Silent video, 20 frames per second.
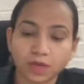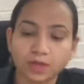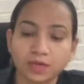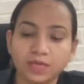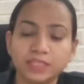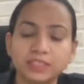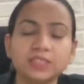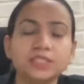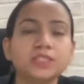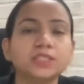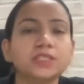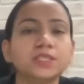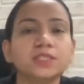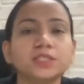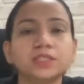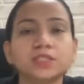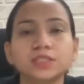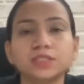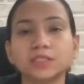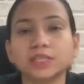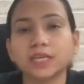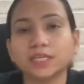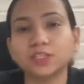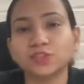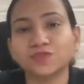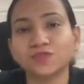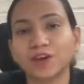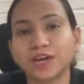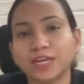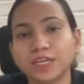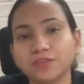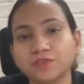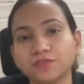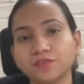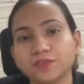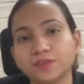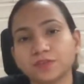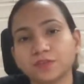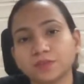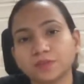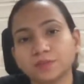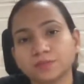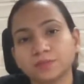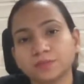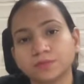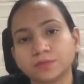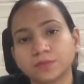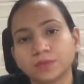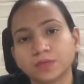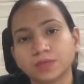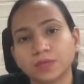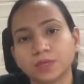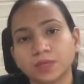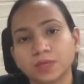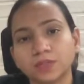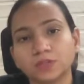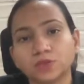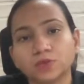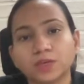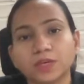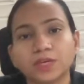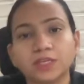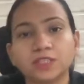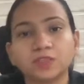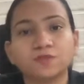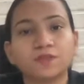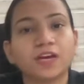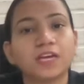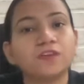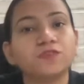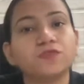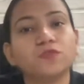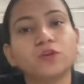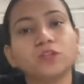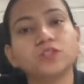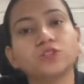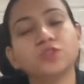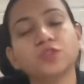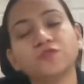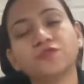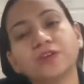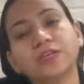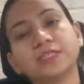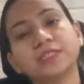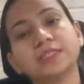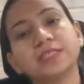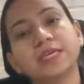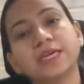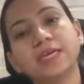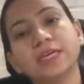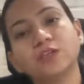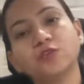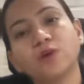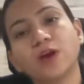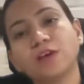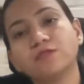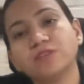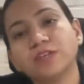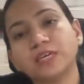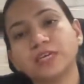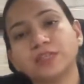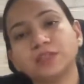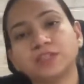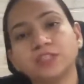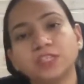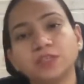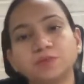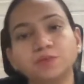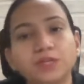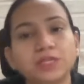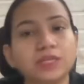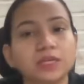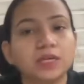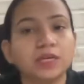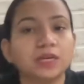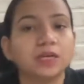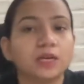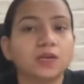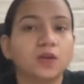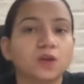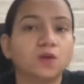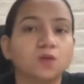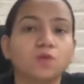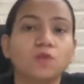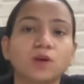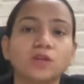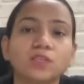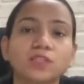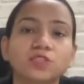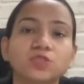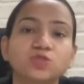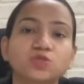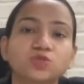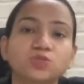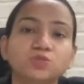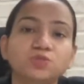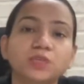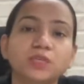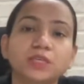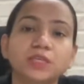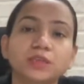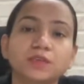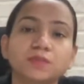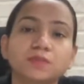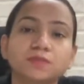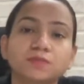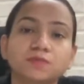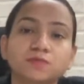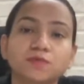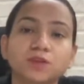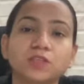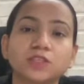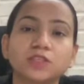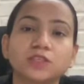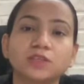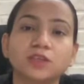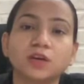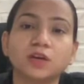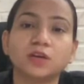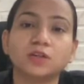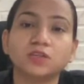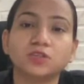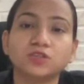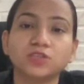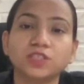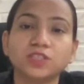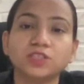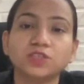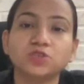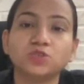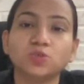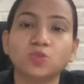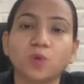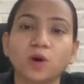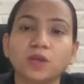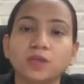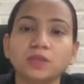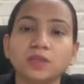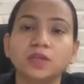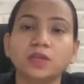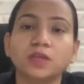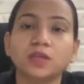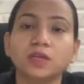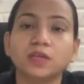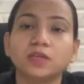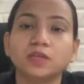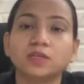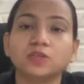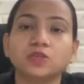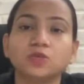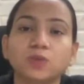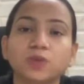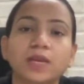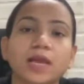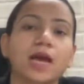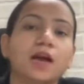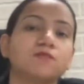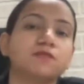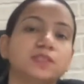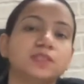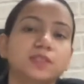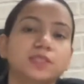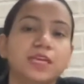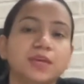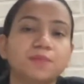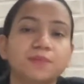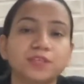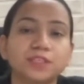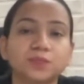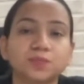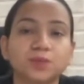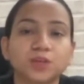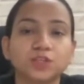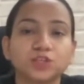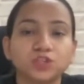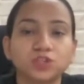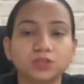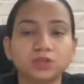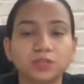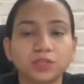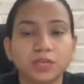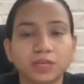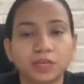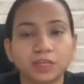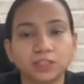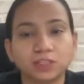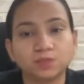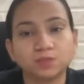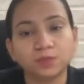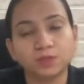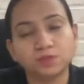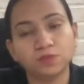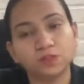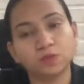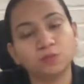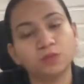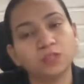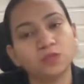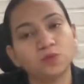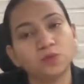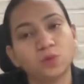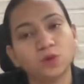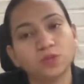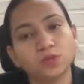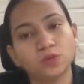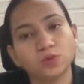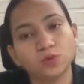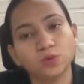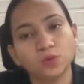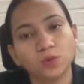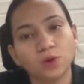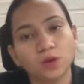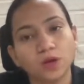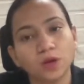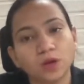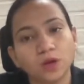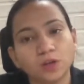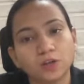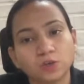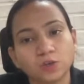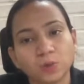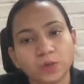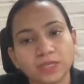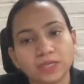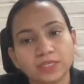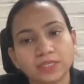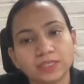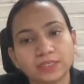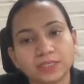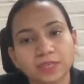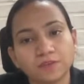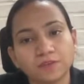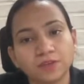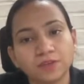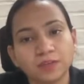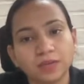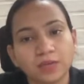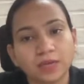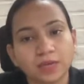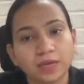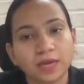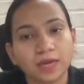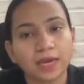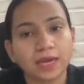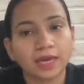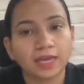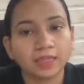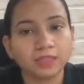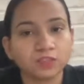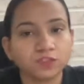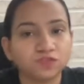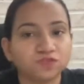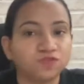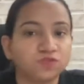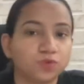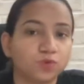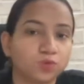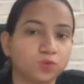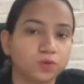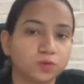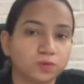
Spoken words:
Let's just discuss case 5. So case 5 also, if I say you have A3B, 1 is to B, 3 is to 1, you will have the same expression. KSP will be equal to 27S4.